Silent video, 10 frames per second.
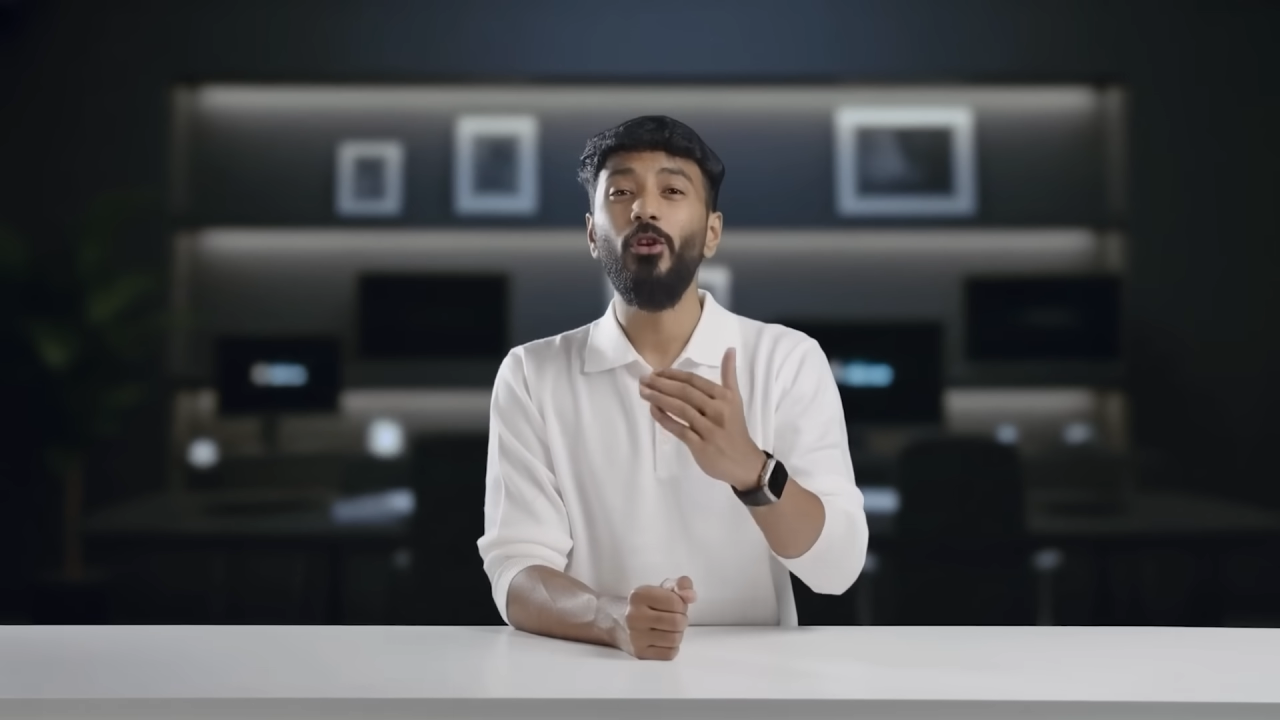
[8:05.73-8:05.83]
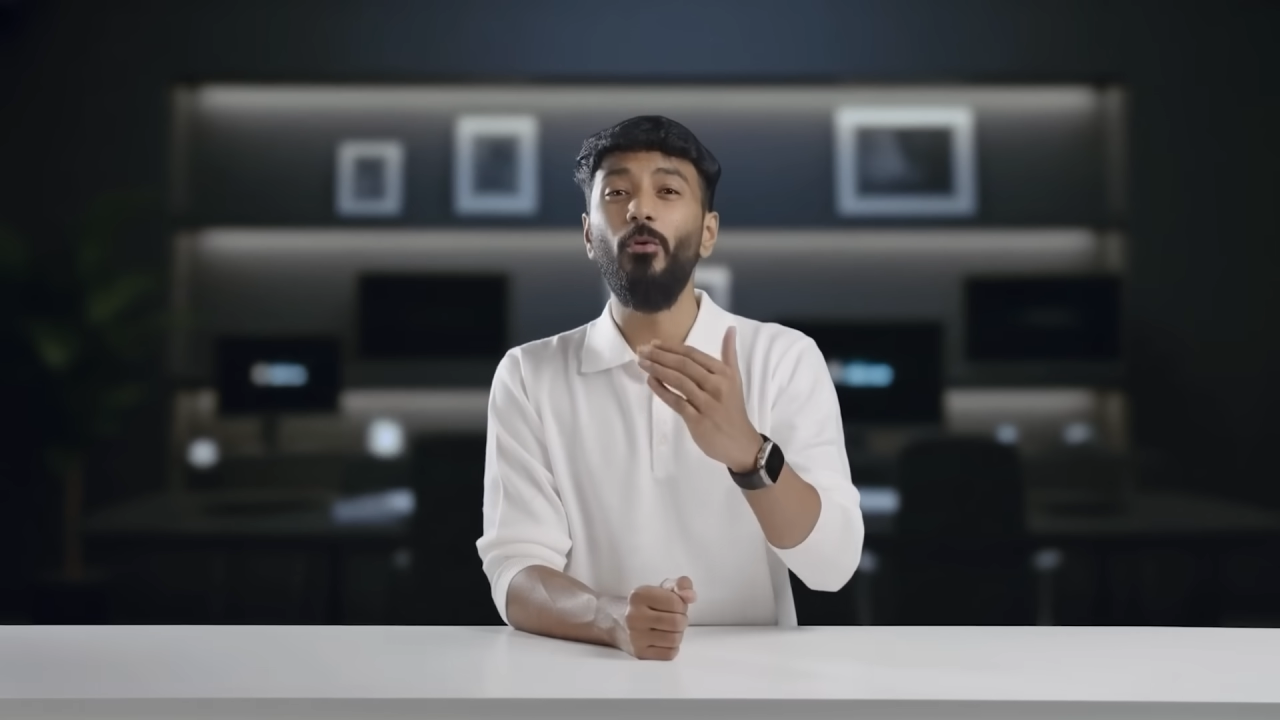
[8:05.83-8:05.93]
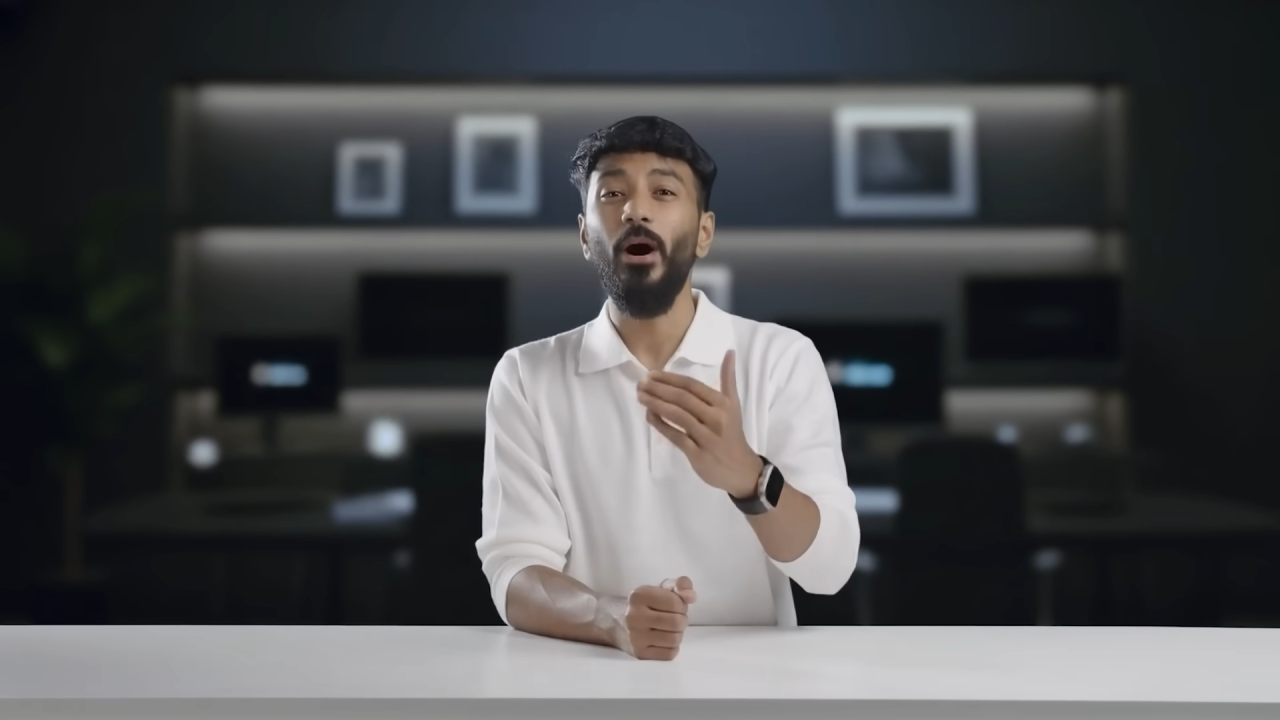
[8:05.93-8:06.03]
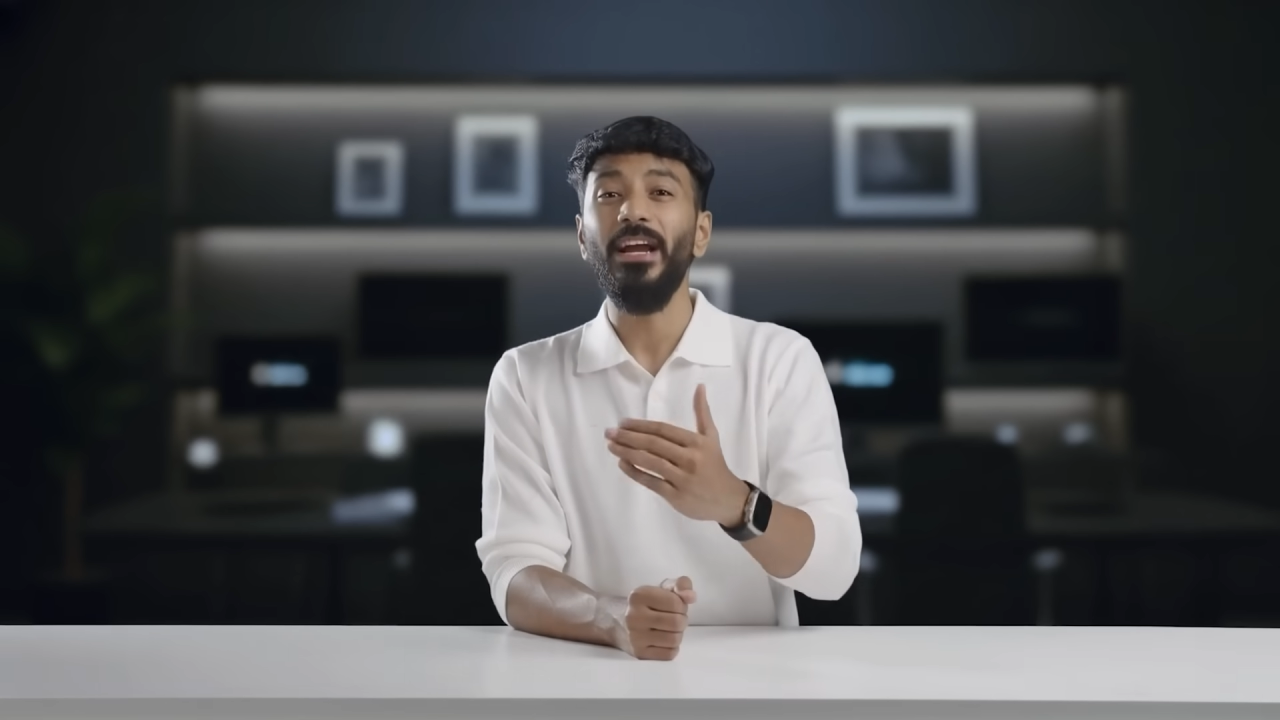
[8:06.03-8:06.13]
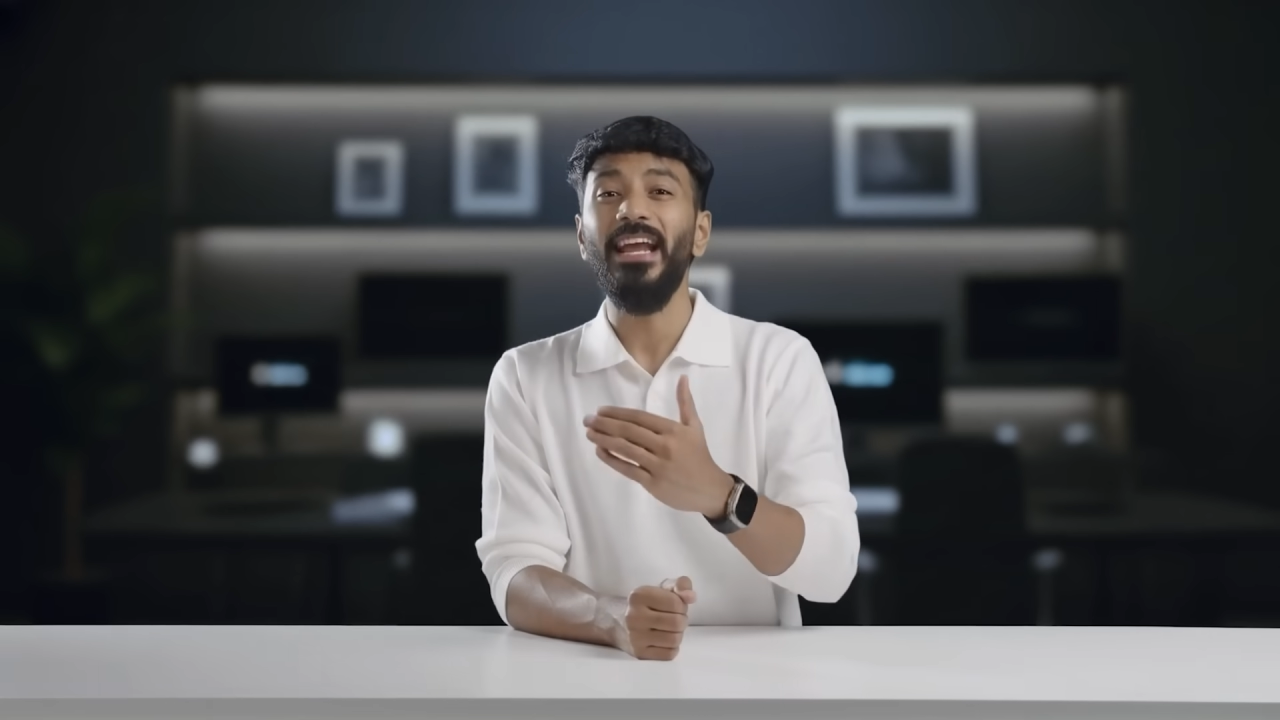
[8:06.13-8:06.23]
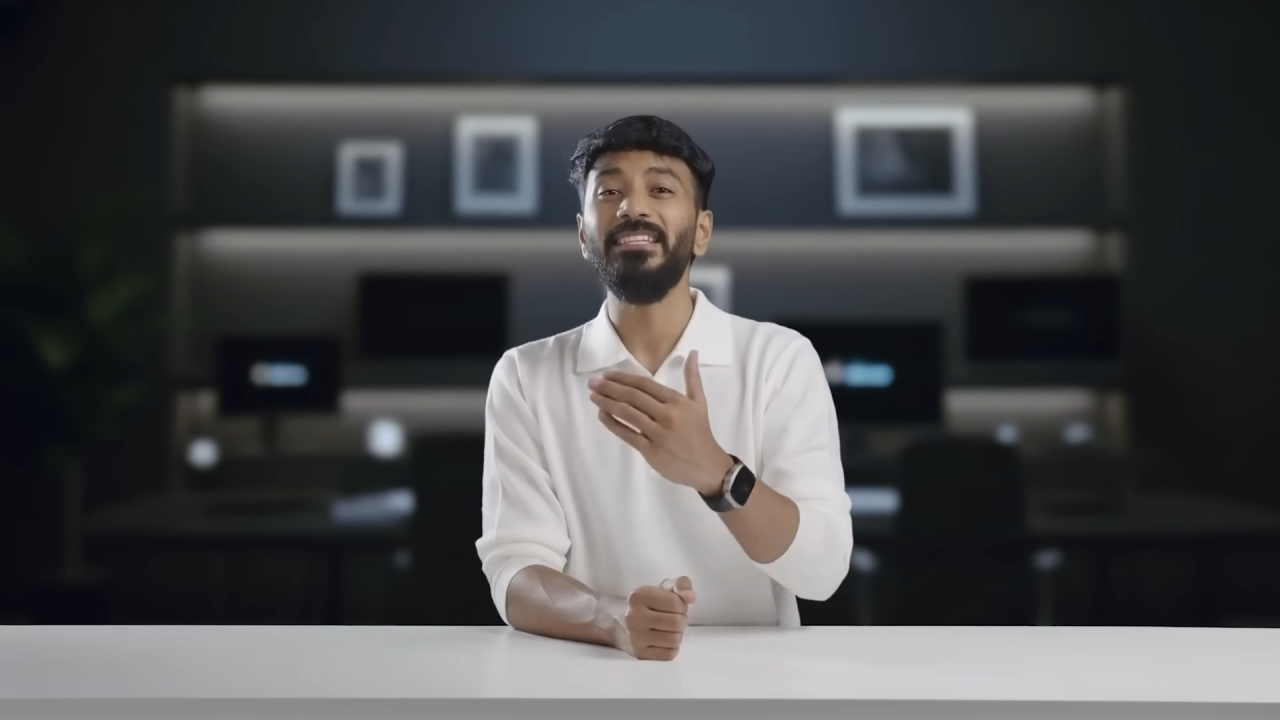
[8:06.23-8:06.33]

your work